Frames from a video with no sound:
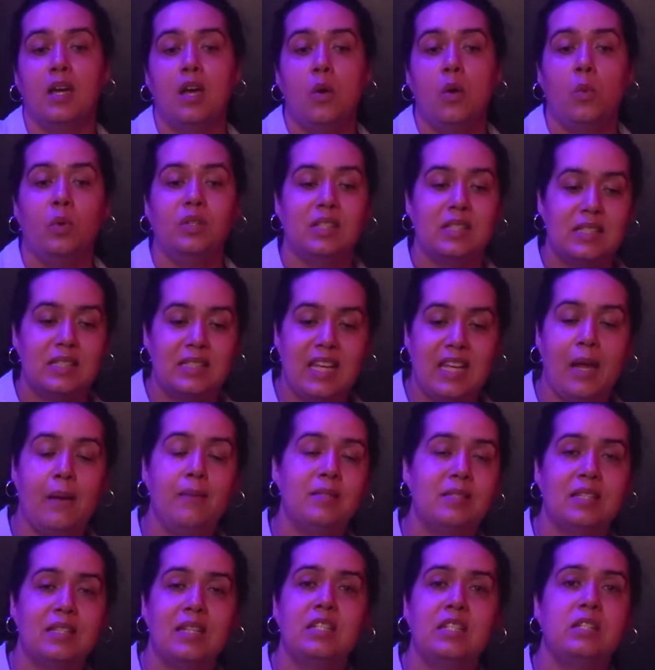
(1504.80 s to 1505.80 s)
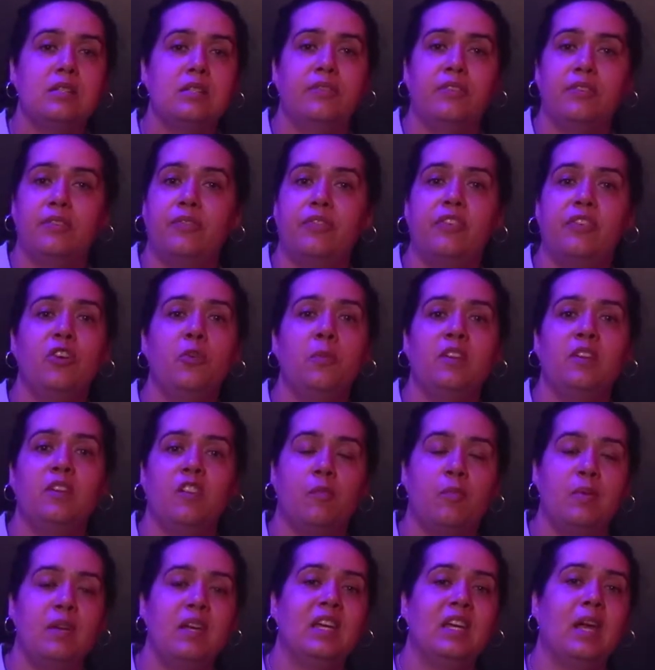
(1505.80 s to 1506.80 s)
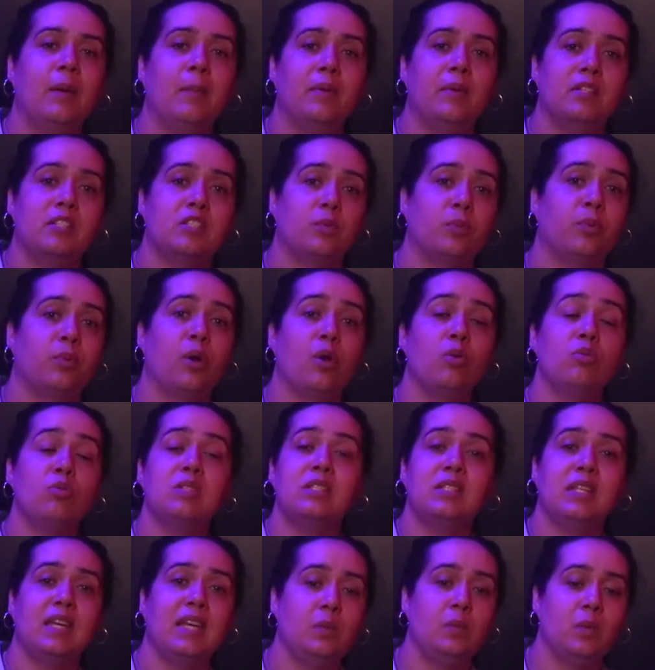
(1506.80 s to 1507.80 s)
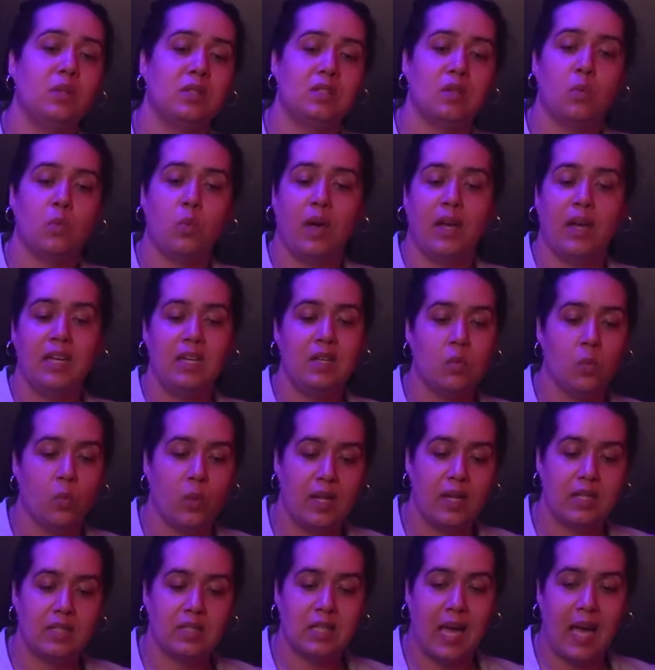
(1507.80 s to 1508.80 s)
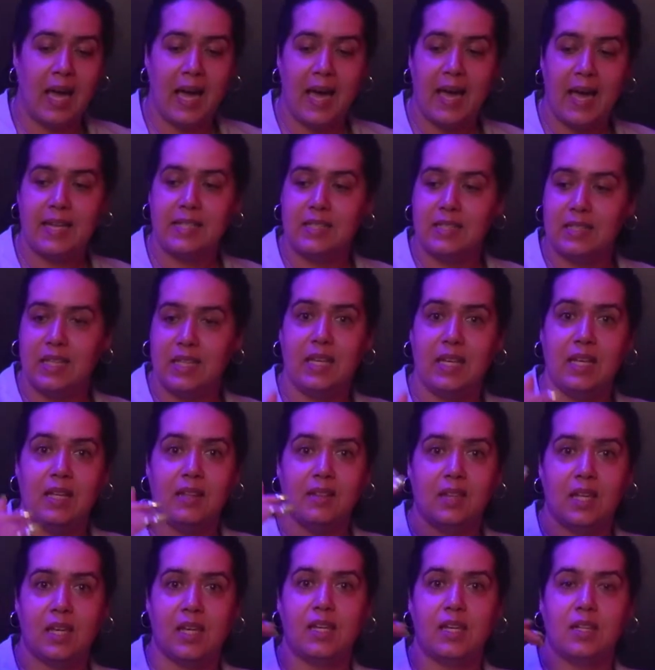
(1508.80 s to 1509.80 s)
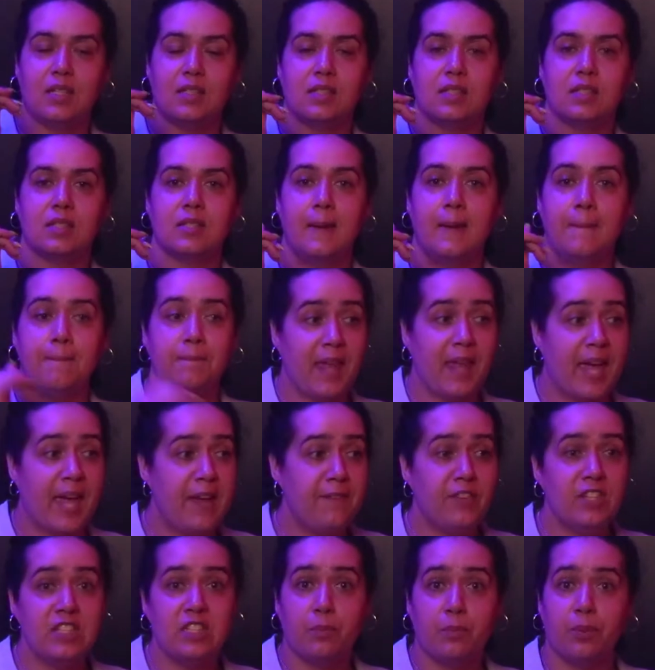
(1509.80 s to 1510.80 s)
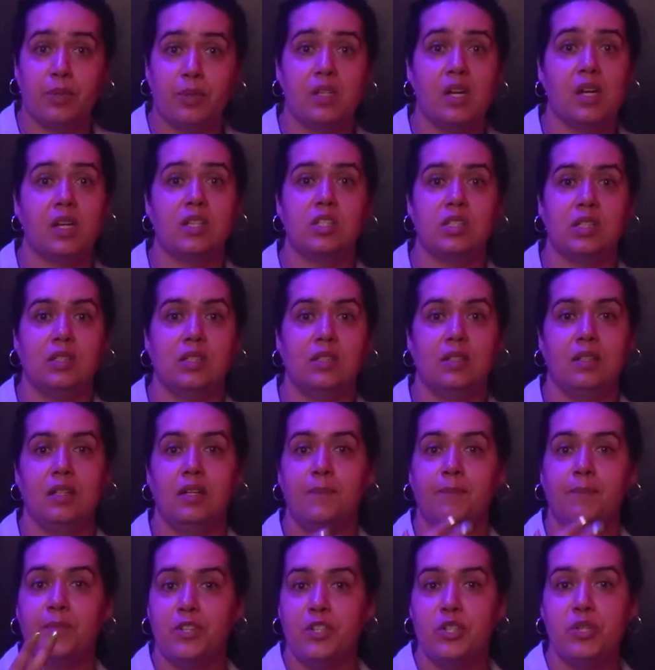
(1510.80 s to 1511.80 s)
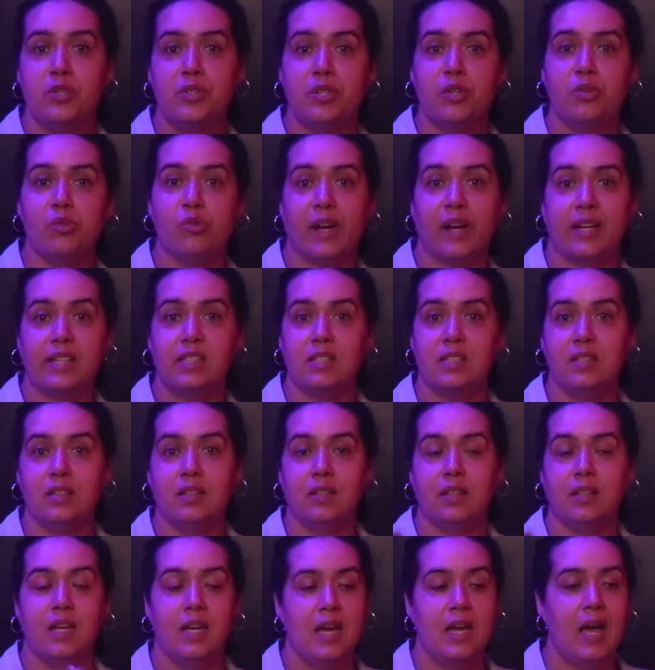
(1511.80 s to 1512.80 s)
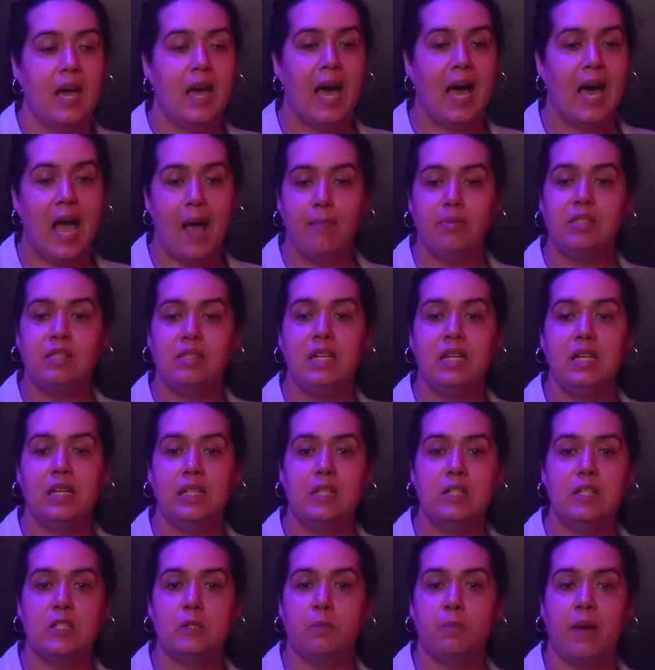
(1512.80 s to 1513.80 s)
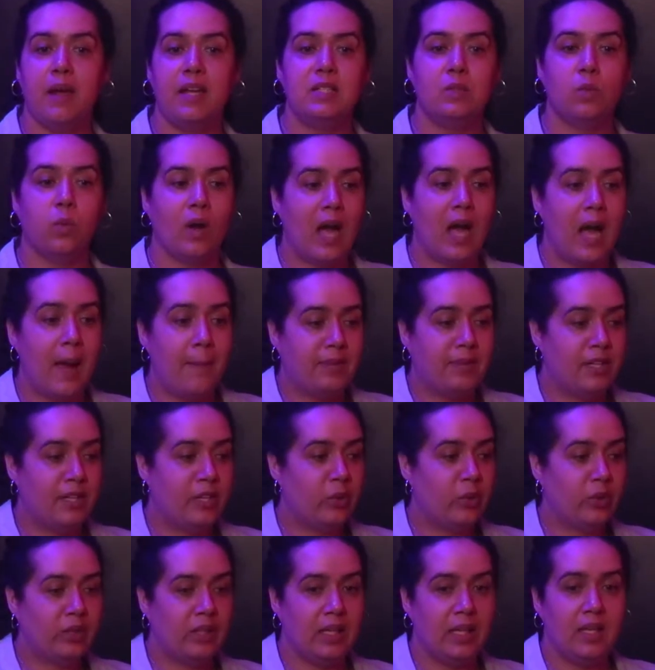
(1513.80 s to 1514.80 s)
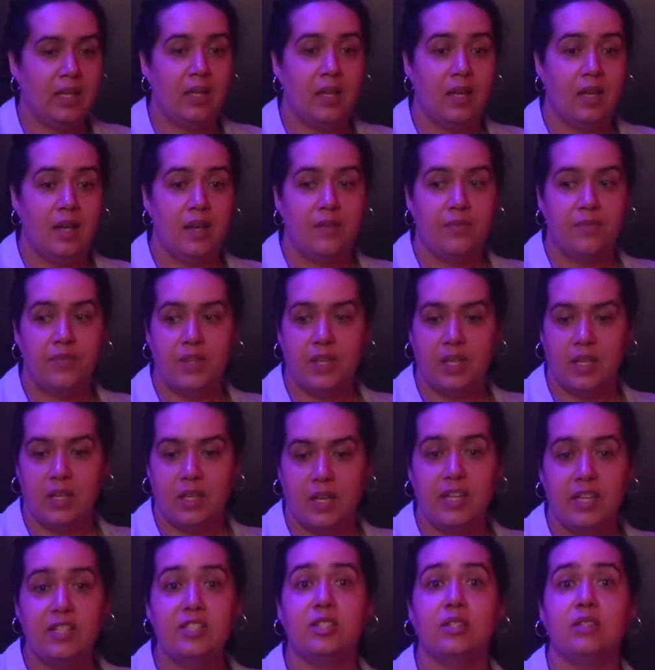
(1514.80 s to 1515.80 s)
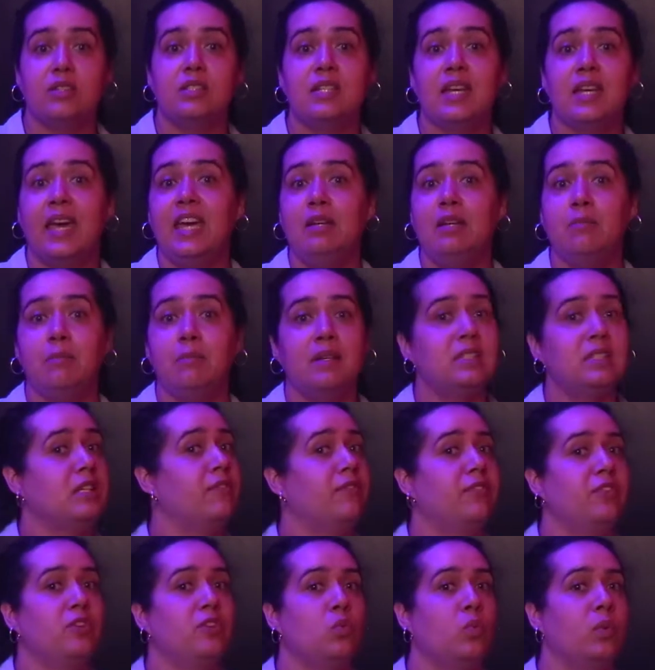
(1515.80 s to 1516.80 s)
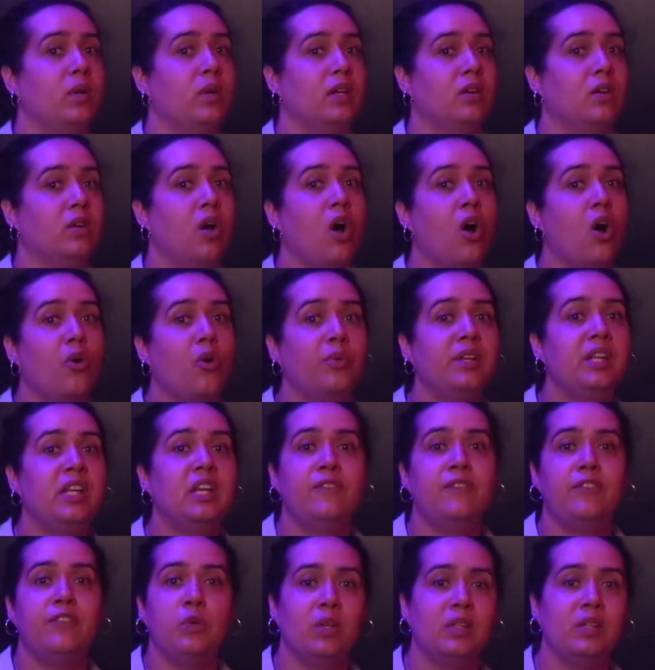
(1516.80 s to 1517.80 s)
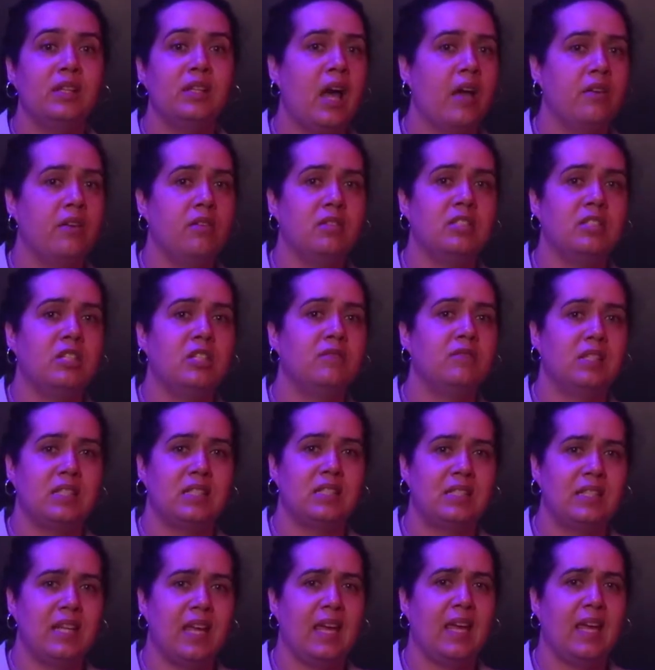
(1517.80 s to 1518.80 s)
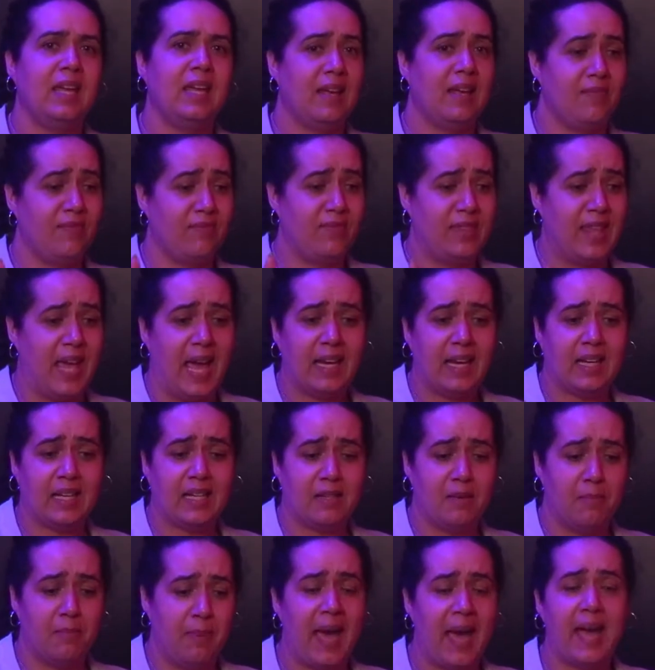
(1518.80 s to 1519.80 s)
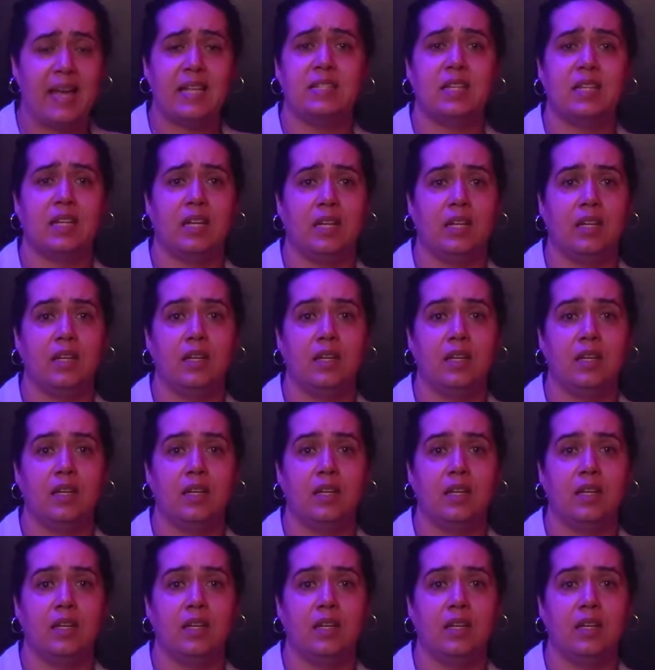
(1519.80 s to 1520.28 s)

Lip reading: with the same sense of fulfillment of being able to proceed with the way in which I see things. Life is a production. You're the director. I'm sitting in a space where I'm literally the entertainment, if you will, only if you allow yourself to stay in that capacity.